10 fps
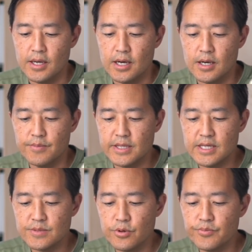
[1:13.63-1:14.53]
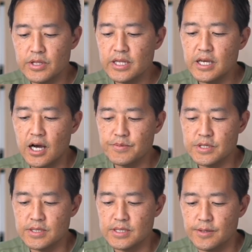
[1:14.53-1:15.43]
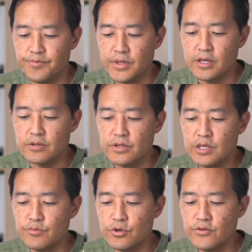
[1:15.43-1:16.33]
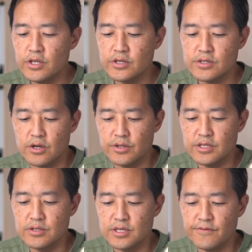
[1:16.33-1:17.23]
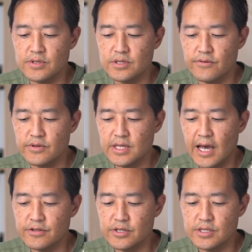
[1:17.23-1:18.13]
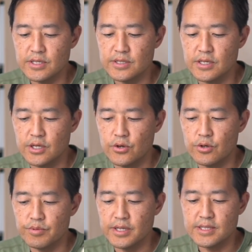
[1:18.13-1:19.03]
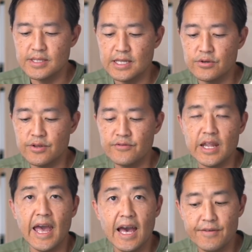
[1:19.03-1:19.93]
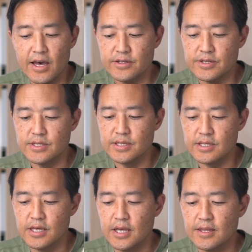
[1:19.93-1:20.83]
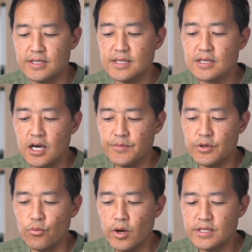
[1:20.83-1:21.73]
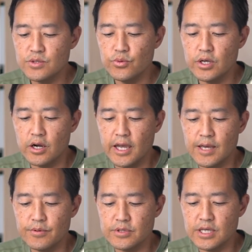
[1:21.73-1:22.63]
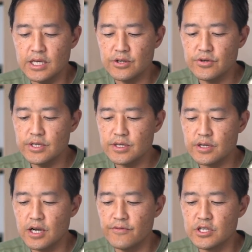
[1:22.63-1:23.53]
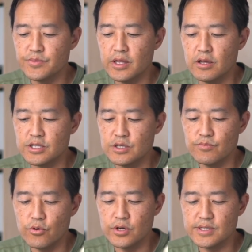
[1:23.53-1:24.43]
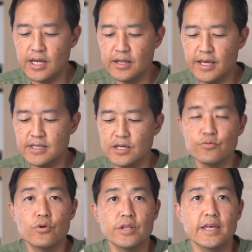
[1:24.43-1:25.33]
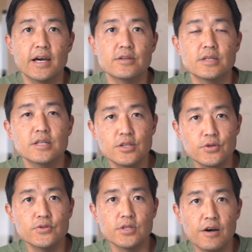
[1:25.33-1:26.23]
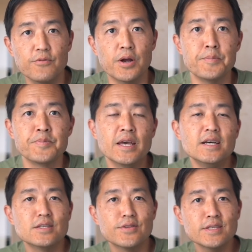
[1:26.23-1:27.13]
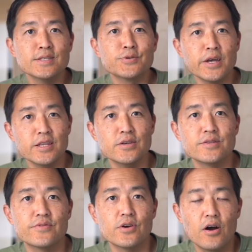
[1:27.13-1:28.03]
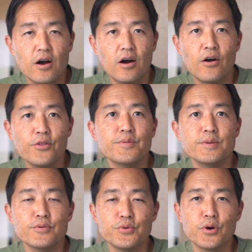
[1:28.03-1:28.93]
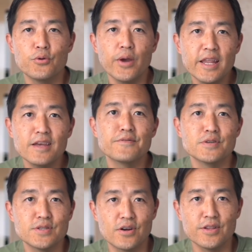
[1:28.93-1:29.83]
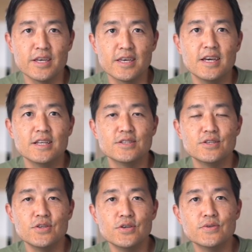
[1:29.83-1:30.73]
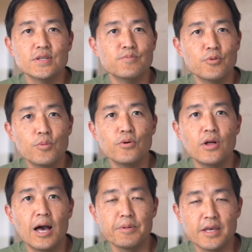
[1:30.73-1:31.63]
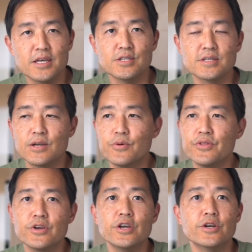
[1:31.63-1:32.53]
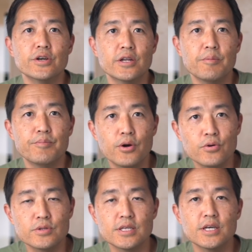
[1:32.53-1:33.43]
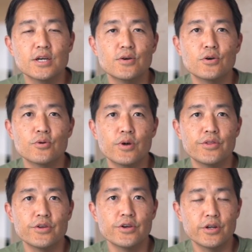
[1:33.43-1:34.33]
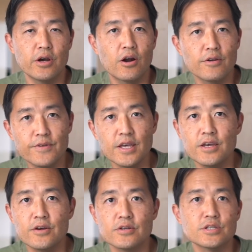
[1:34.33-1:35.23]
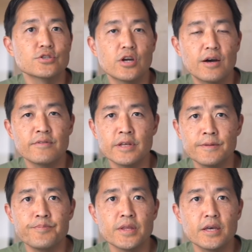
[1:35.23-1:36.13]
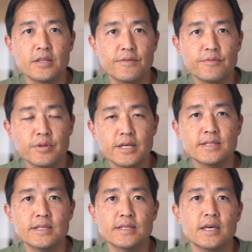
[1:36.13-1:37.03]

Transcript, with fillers: It says mobility options, including moving your Starlink to different service addresses or places that don't even have addresses. This is coming once we are able to increase our coverage by launching more satellites and rolling out new software. So this is great news for all the people who are waiting for Starlink to use in mobile applications, like whether you're in a boat or whether you're in an RV or just traveling in different places.